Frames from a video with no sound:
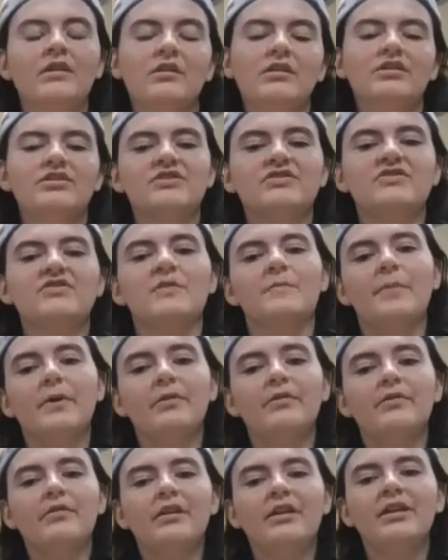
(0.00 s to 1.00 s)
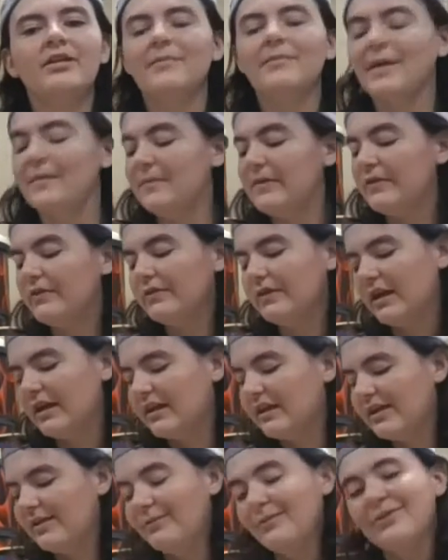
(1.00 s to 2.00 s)
just the bodhran, maybe you like
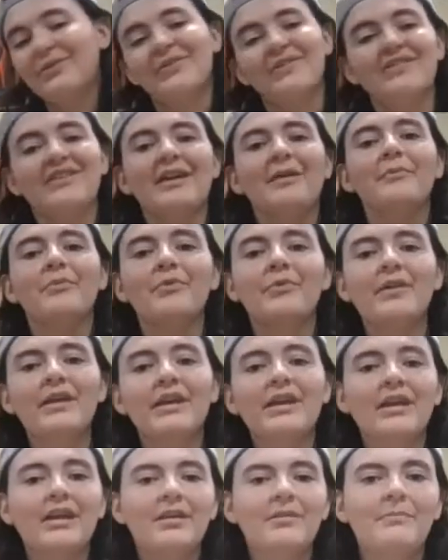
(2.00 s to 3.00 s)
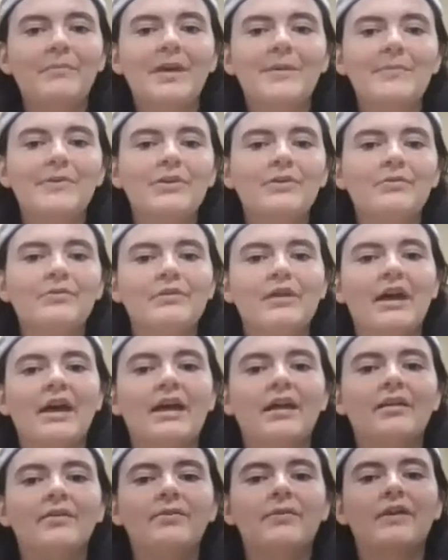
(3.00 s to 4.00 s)
it with the tambourine, maybe you like
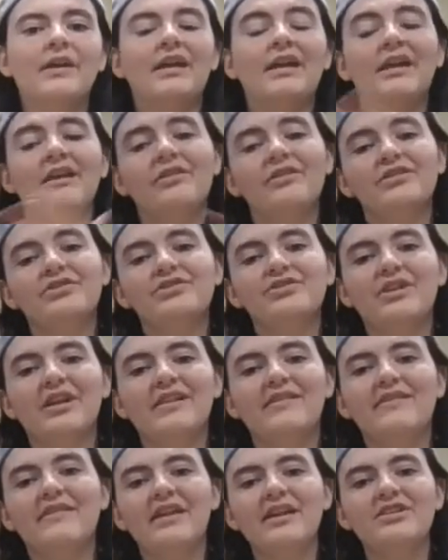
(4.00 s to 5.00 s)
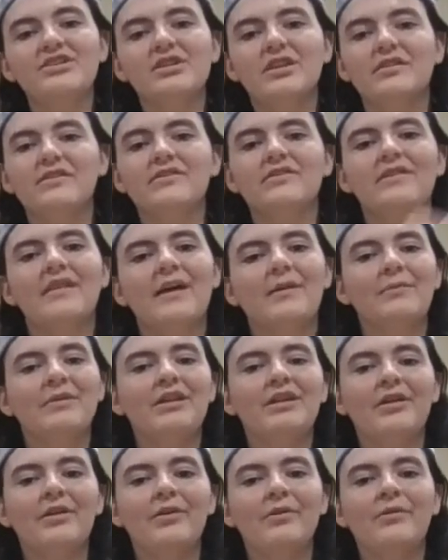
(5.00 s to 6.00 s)
the English translation so that we
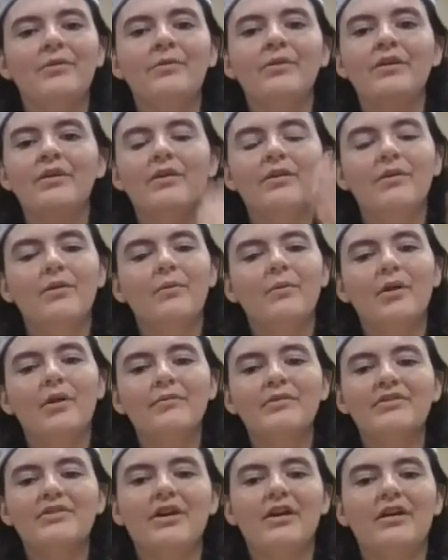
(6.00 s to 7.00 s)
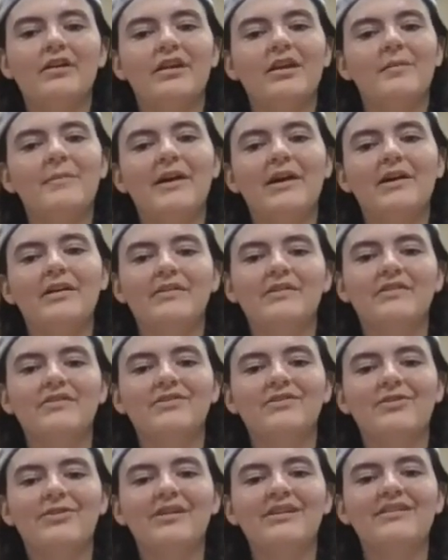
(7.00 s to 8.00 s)
know what we're talking about in the
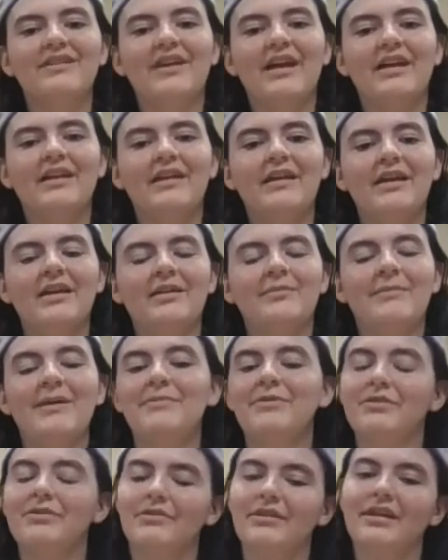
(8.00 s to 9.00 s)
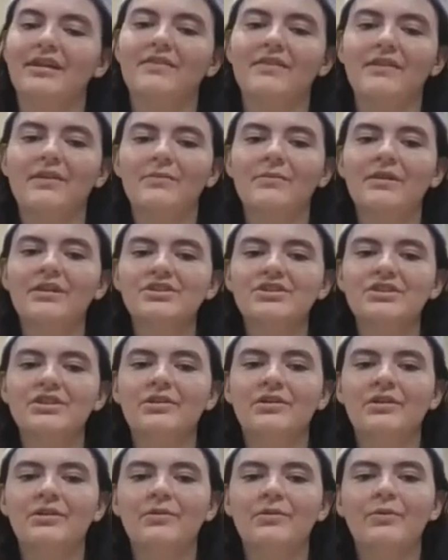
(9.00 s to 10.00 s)
storytelling, maybe you like the
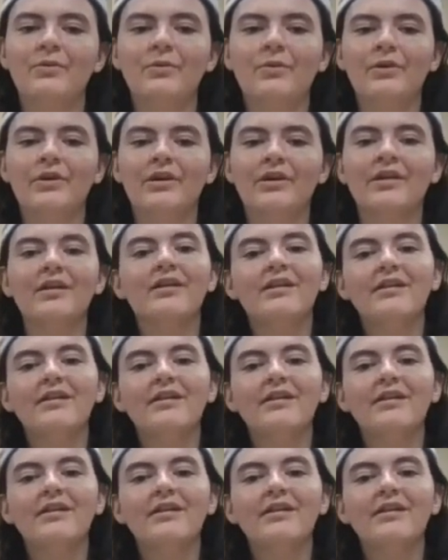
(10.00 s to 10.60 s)
original, or,